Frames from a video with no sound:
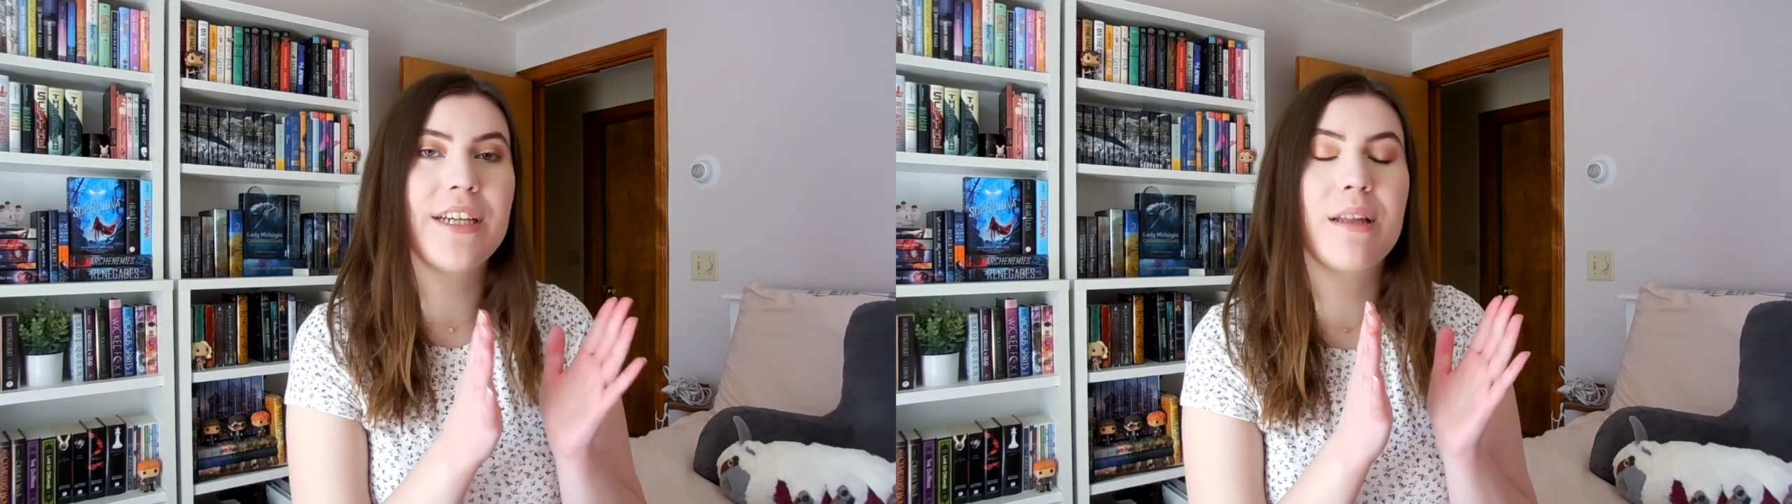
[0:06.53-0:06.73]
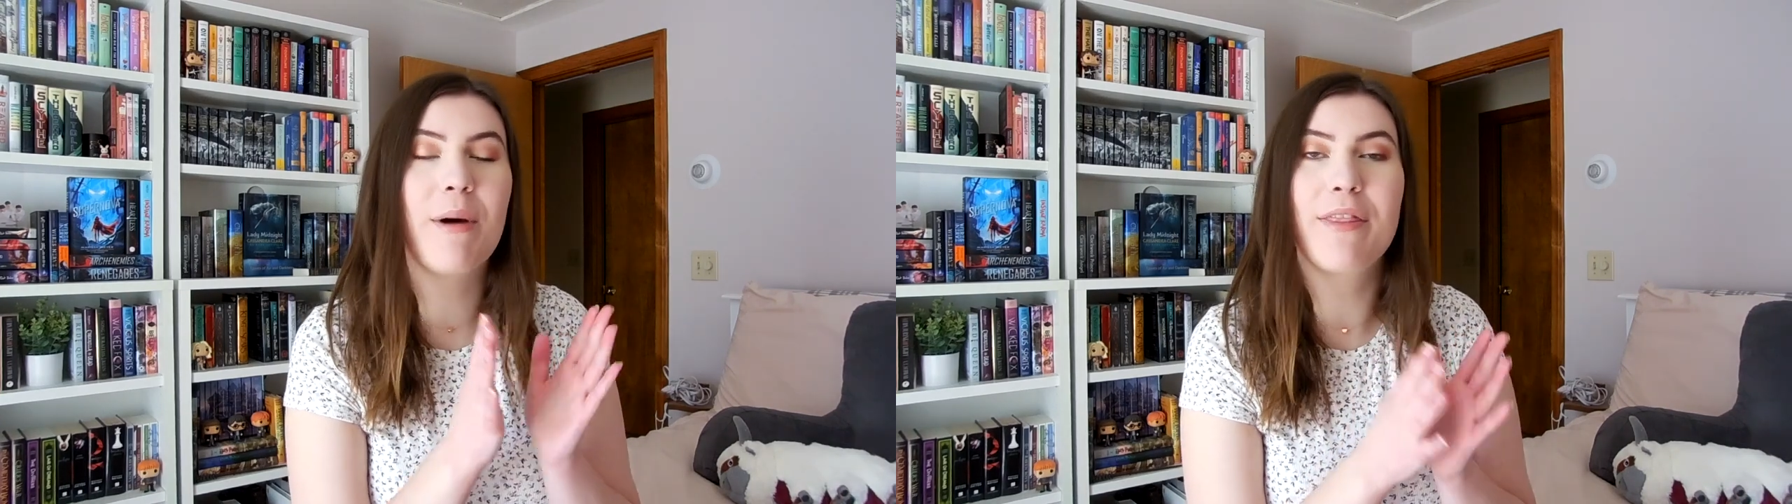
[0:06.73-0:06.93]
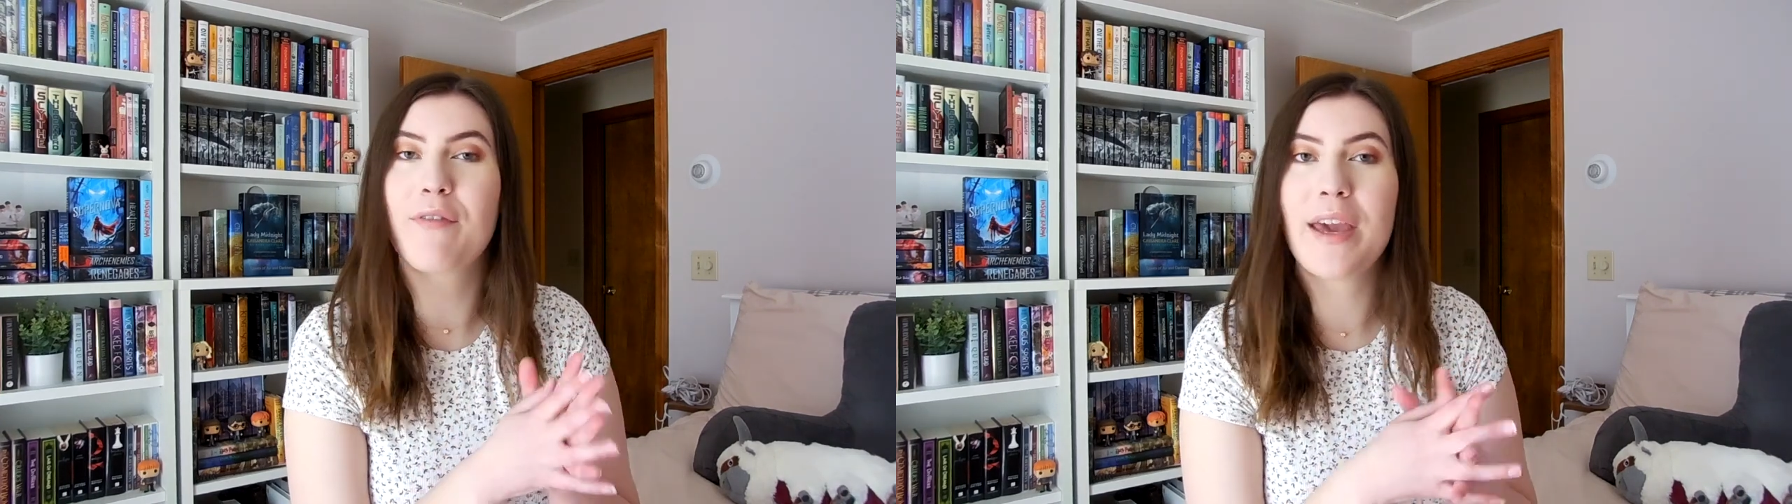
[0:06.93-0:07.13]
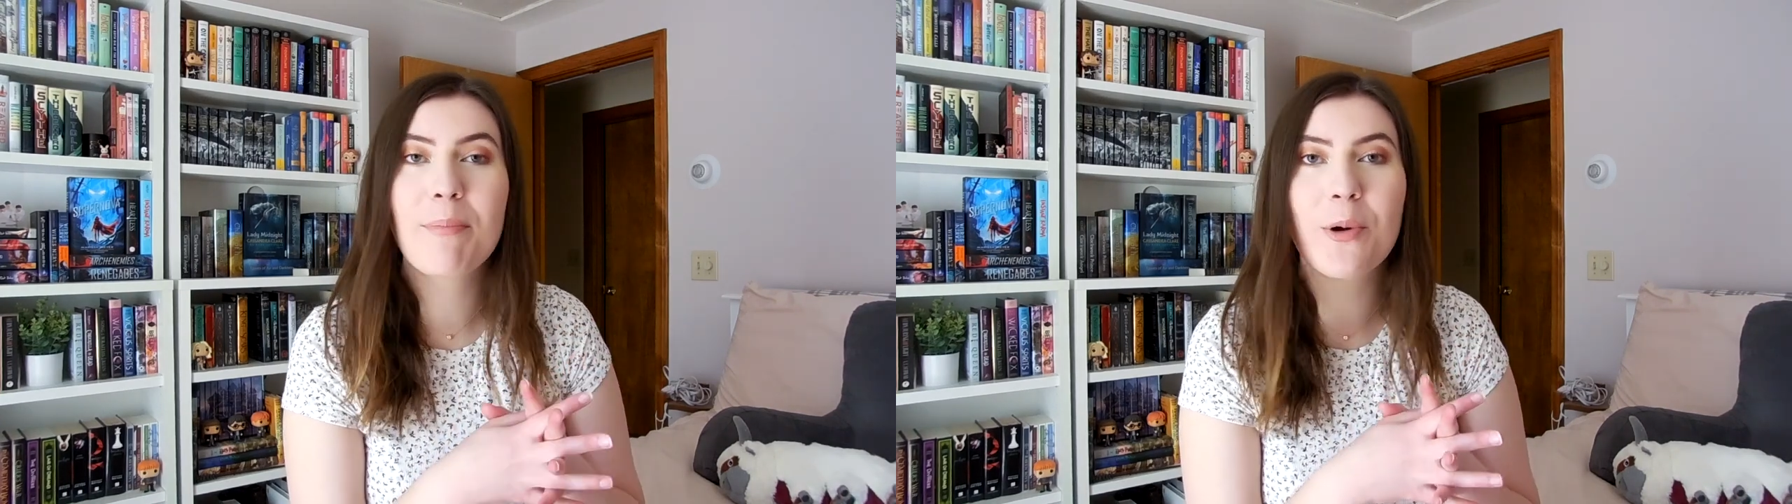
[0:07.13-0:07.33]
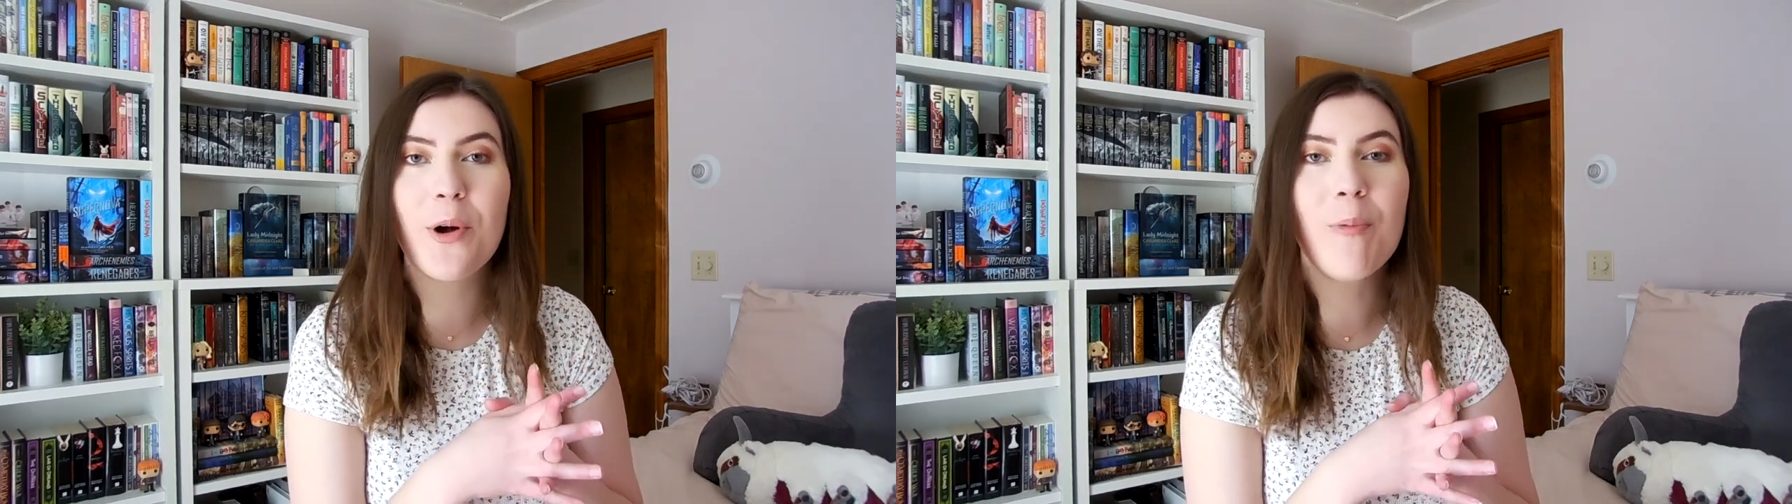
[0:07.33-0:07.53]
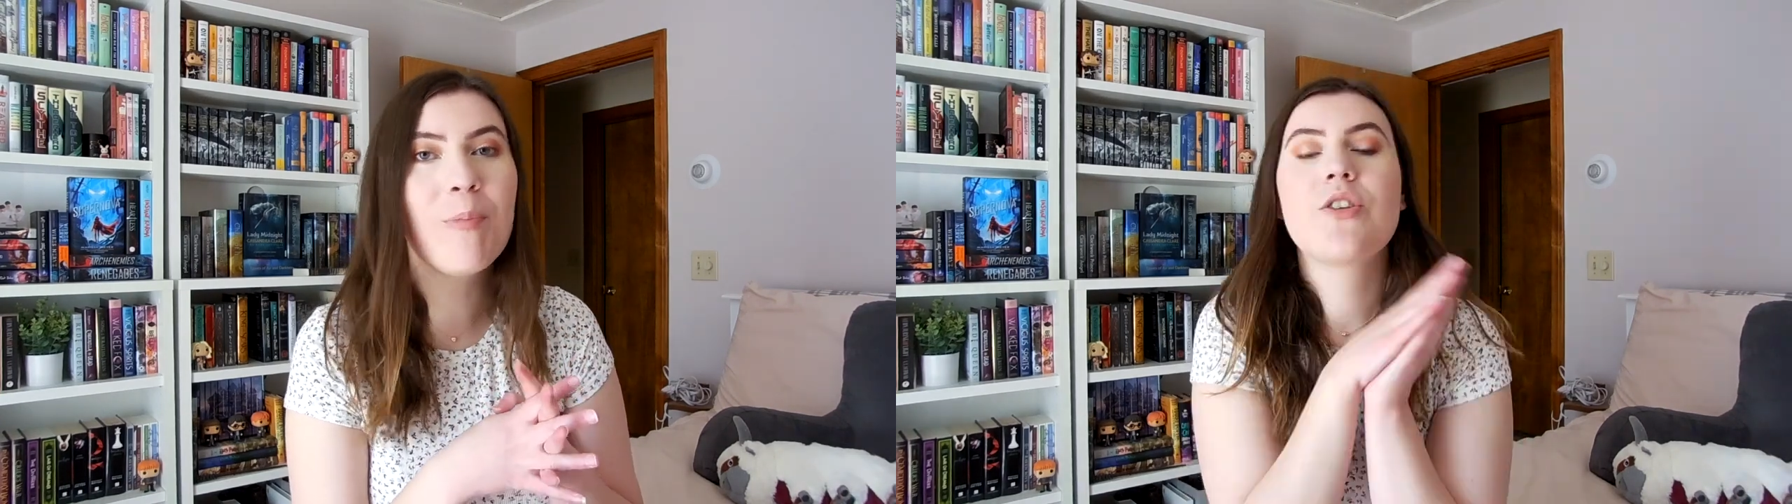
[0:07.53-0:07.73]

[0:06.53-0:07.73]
in the month of April.